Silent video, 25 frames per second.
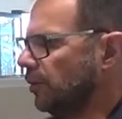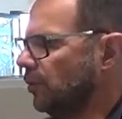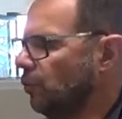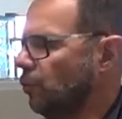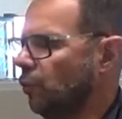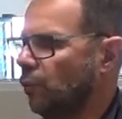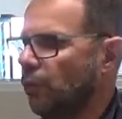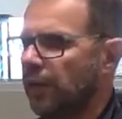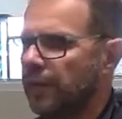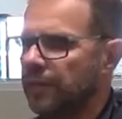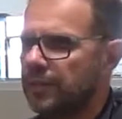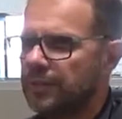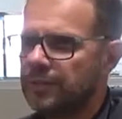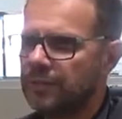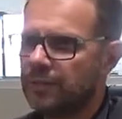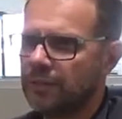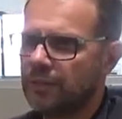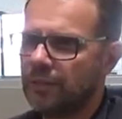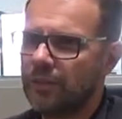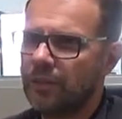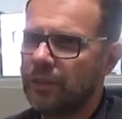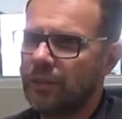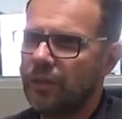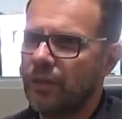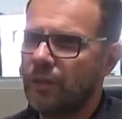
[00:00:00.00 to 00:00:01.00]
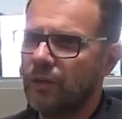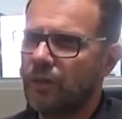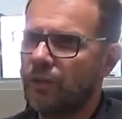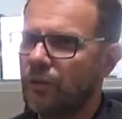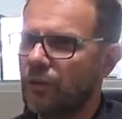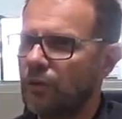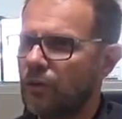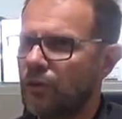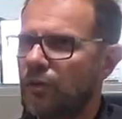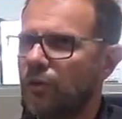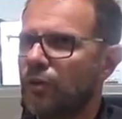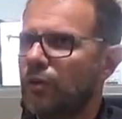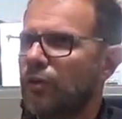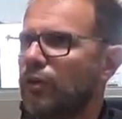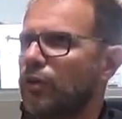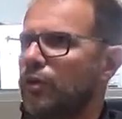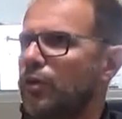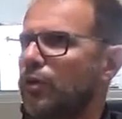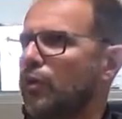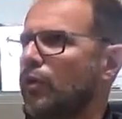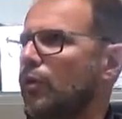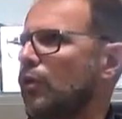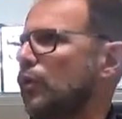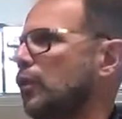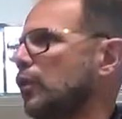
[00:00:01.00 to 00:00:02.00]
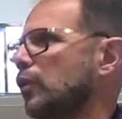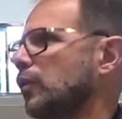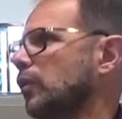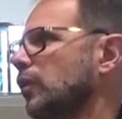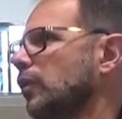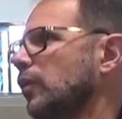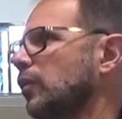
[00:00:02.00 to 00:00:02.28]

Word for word: waste or, or,